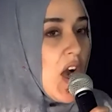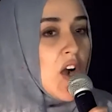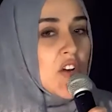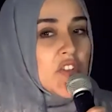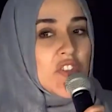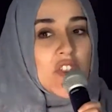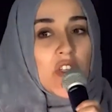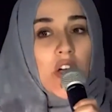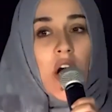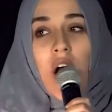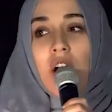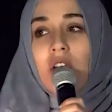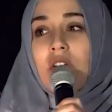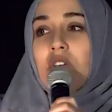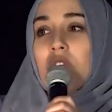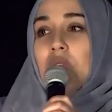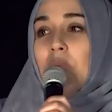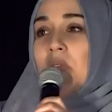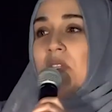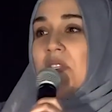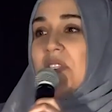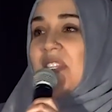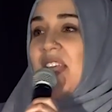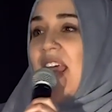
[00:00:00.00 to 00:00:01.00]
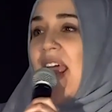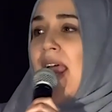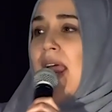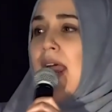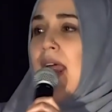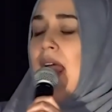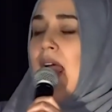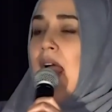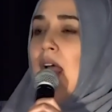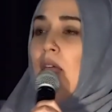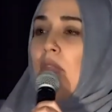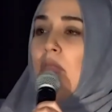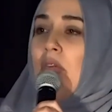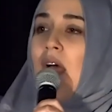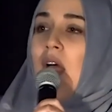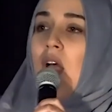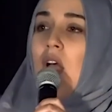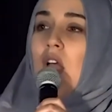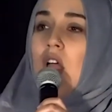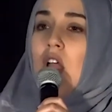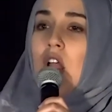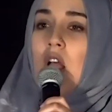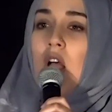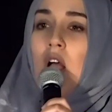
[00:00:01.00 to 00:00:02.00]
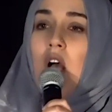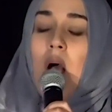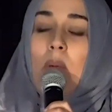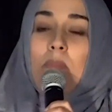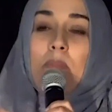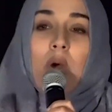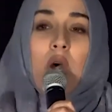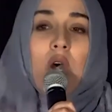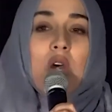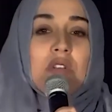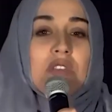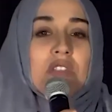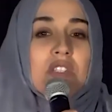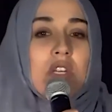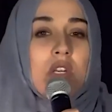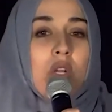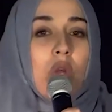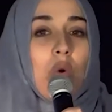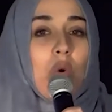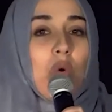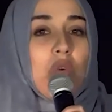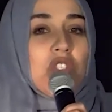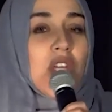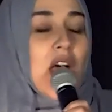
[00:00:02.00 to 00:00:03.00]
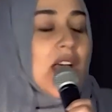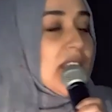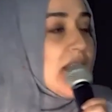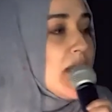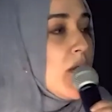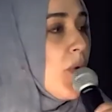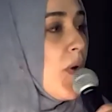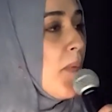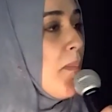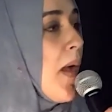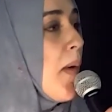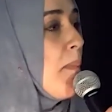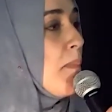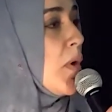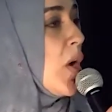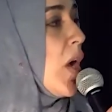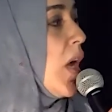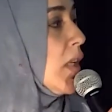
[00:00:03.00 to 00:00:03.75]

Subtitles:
Our scholars would say that a person who doesn't remember